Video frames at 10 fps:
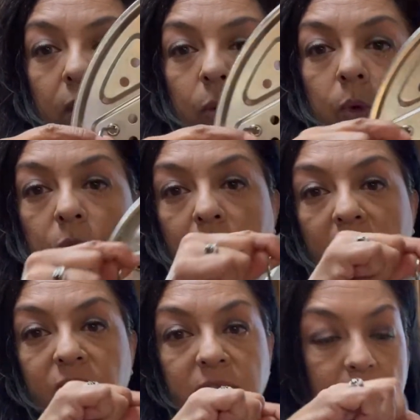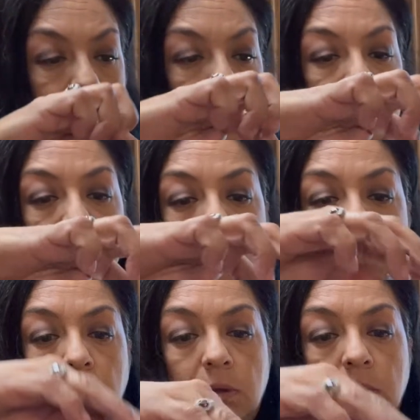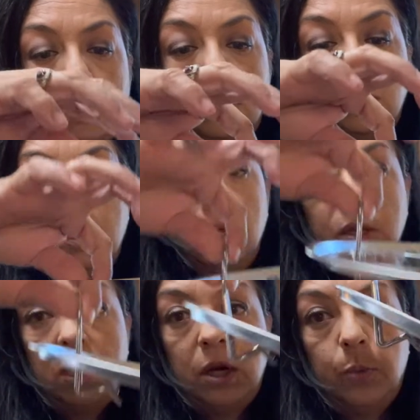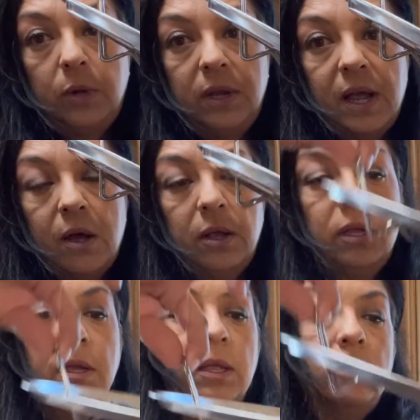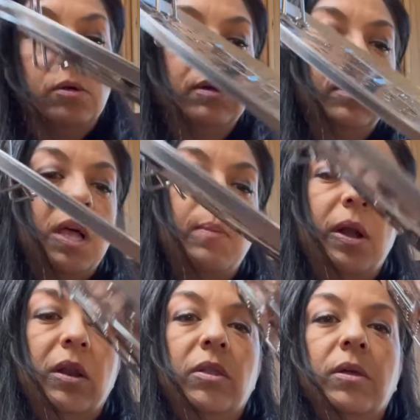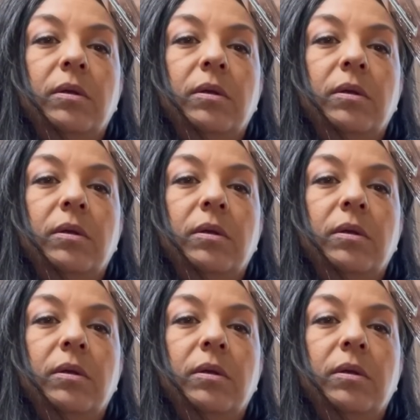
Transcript: When you have it down in there, you need to pull it out. It'll come out of the